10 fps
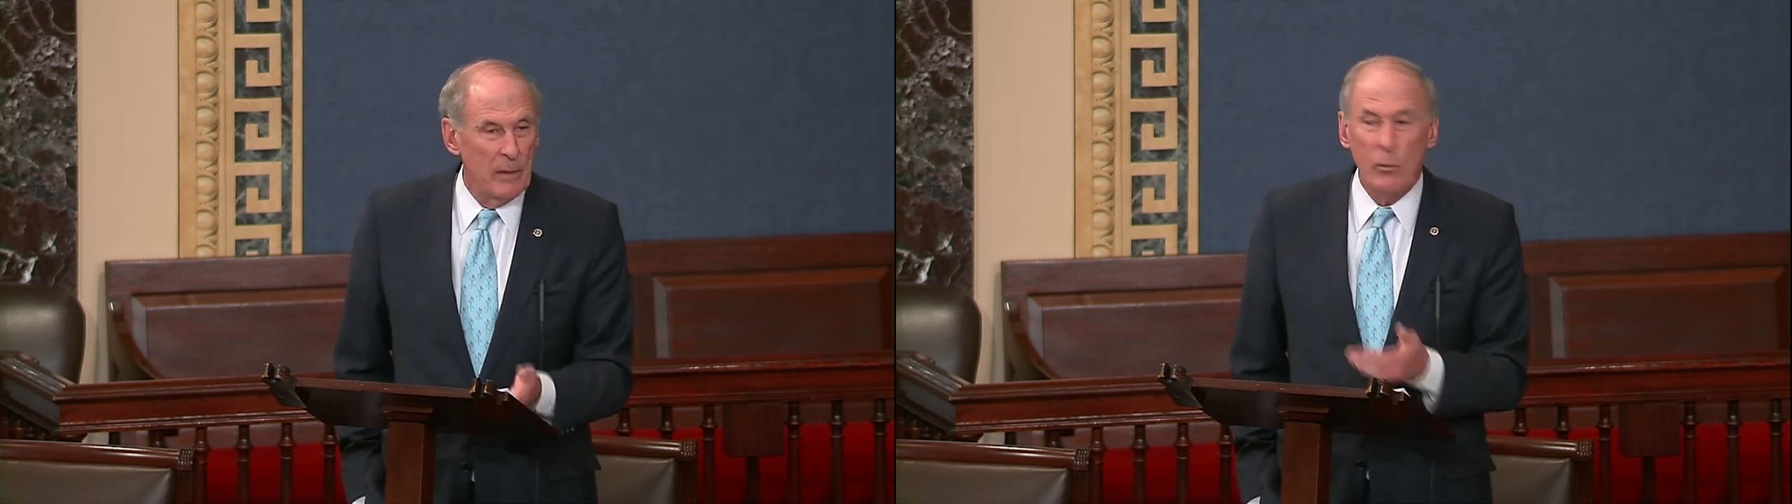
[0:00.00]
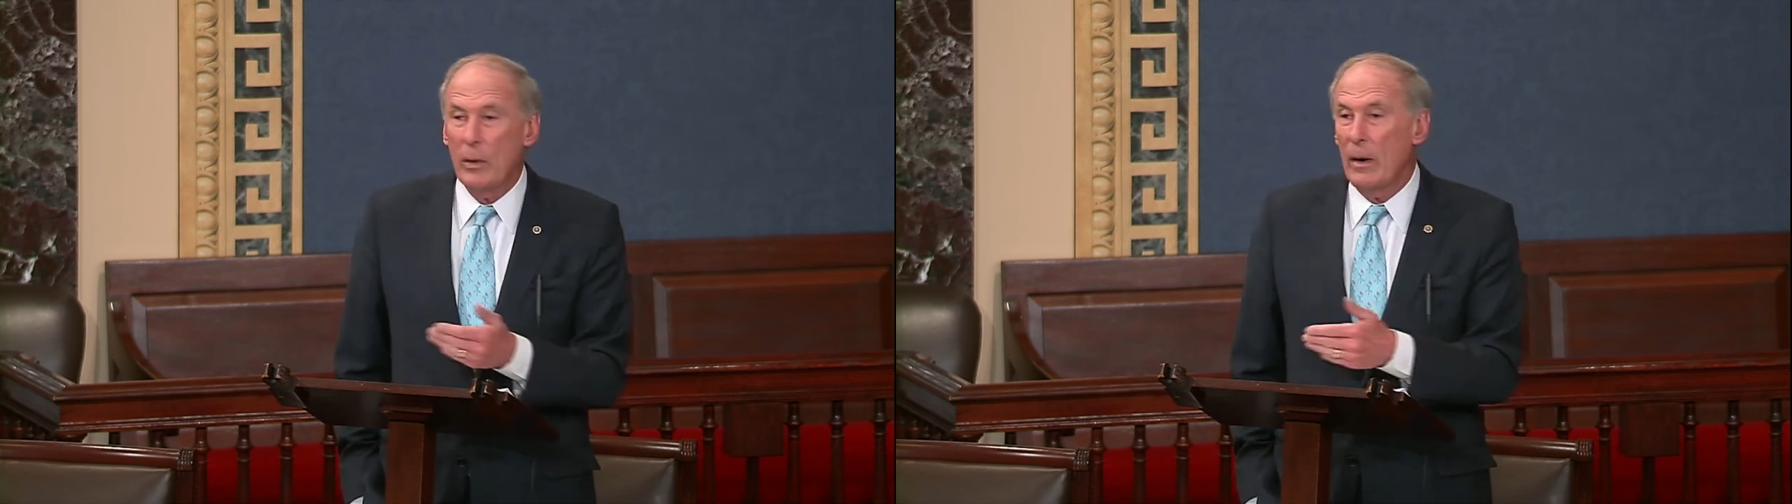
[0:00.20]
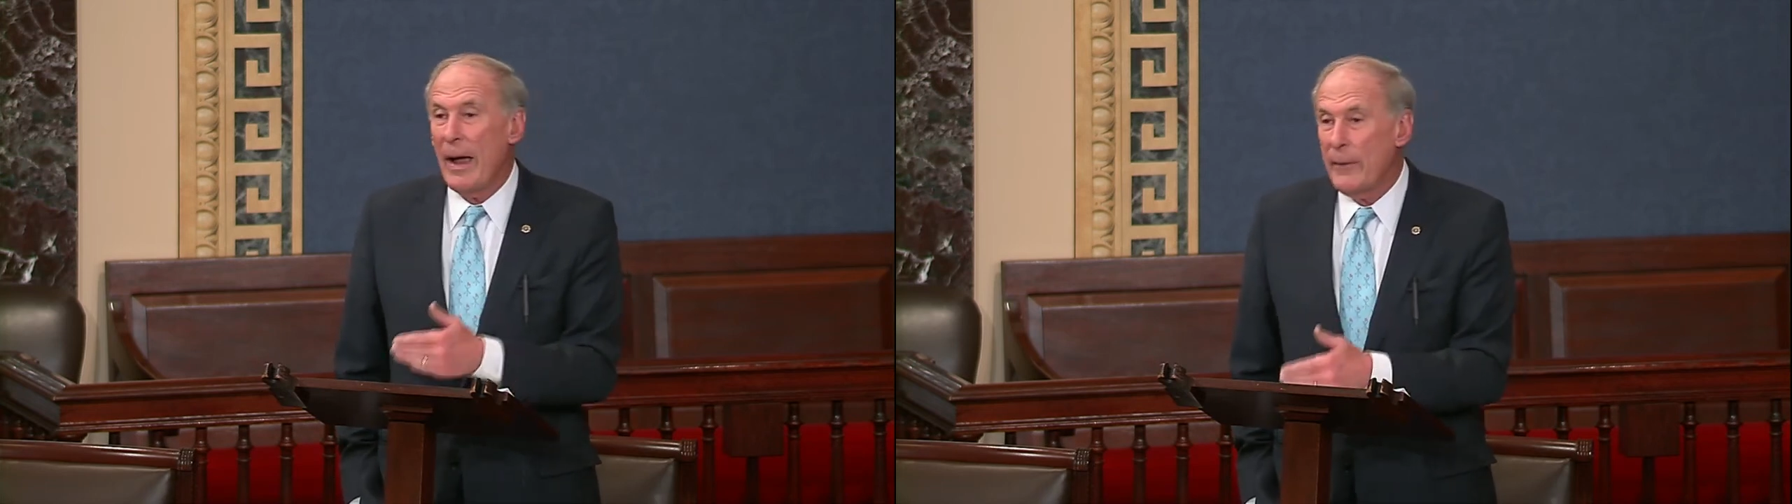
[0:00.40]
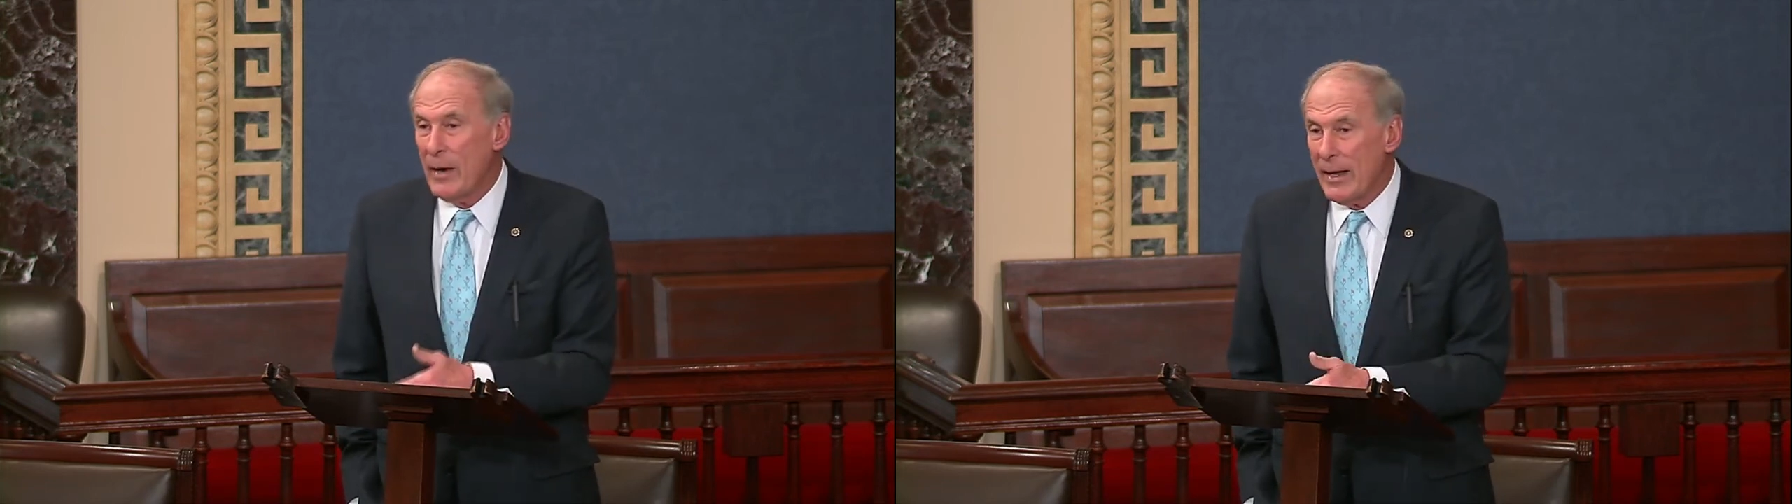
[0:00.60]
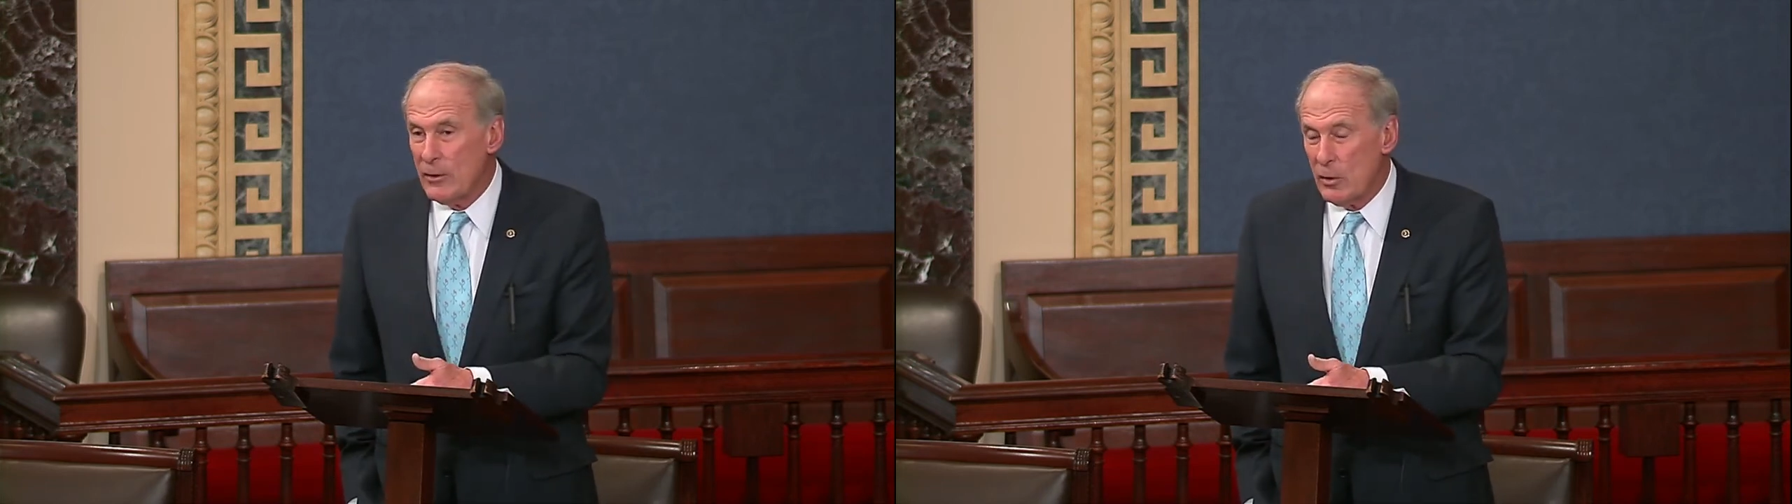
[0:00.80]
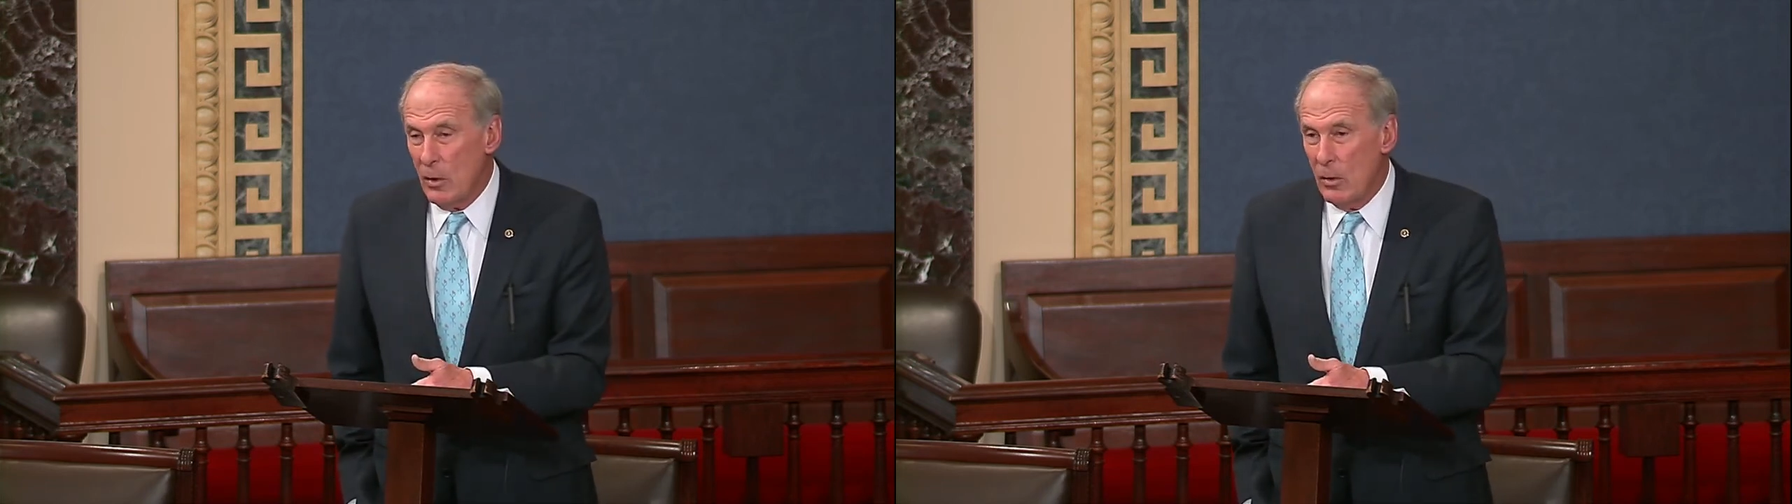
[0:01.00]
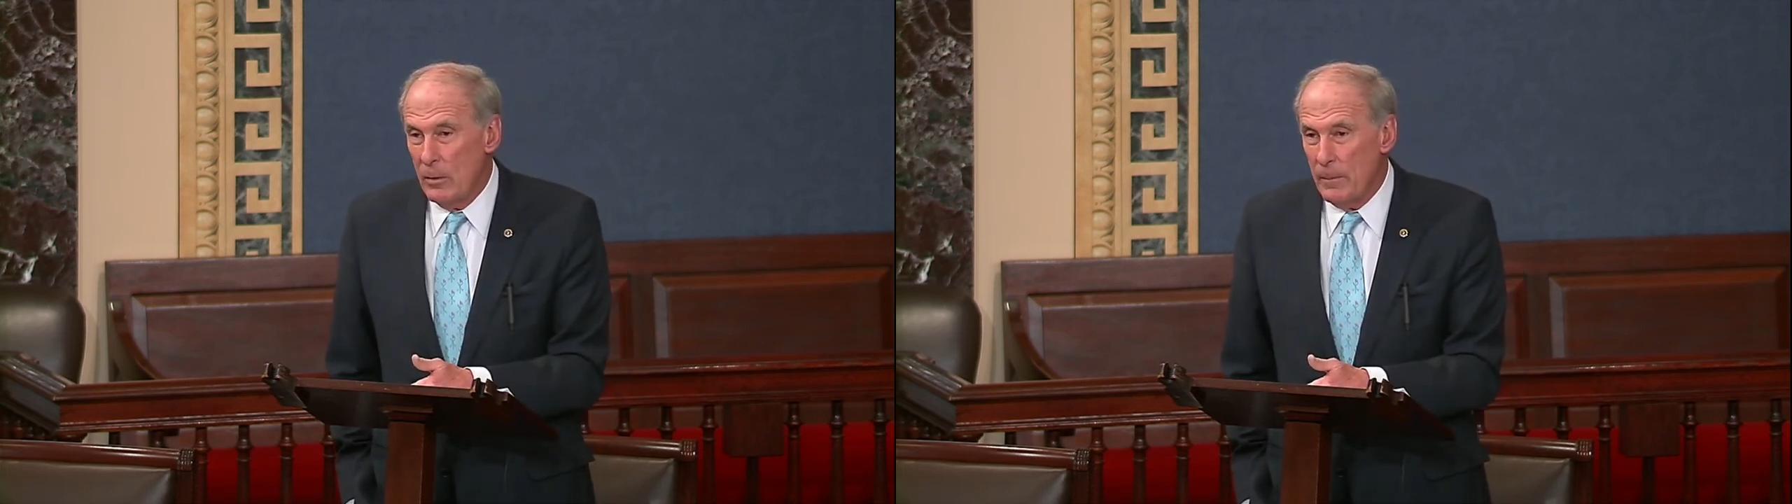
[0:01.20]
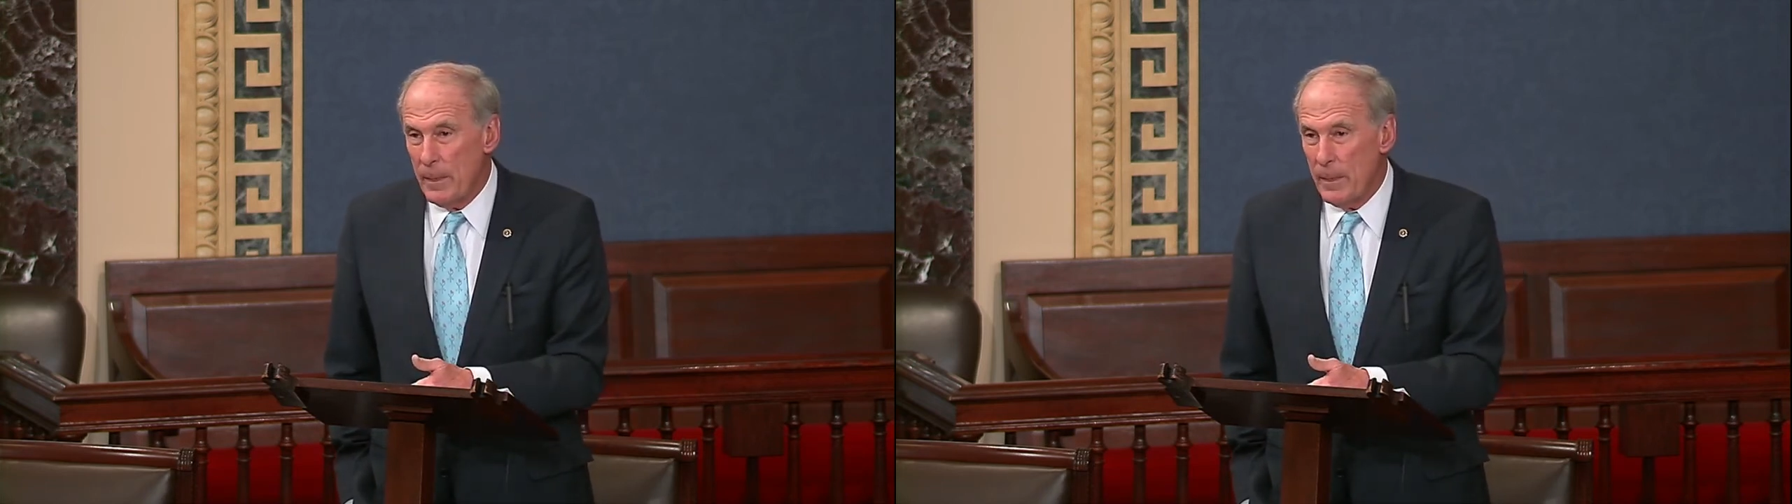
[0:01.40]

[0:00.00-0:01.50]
of where I would like to go.